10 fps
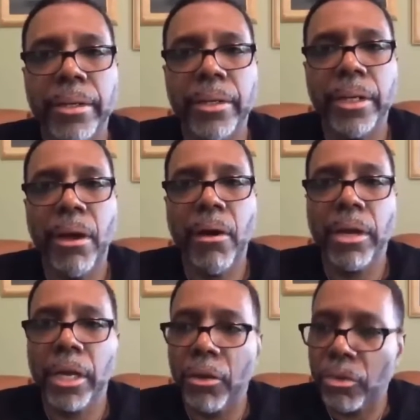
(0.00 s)
it all
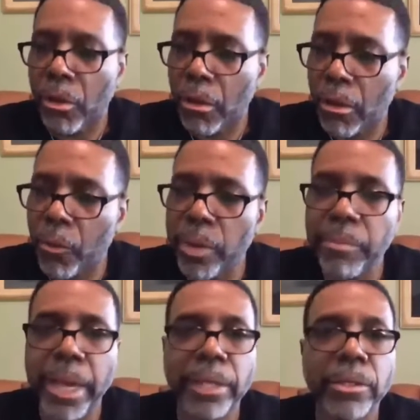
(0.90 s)
it goes all the way
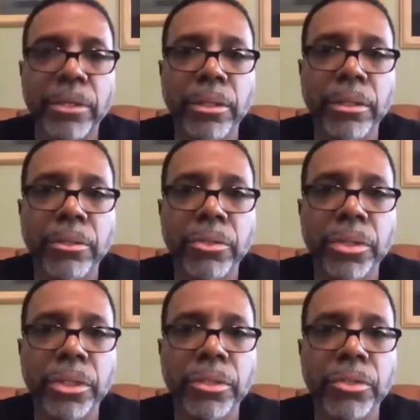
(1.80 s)
back to a, to
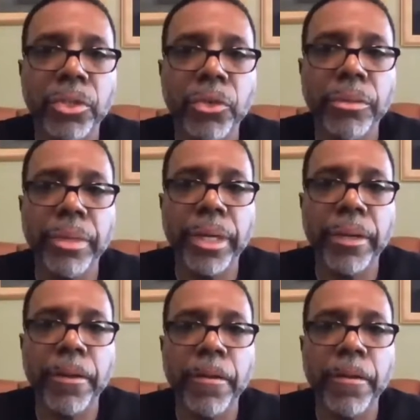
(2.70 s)
a disagreement.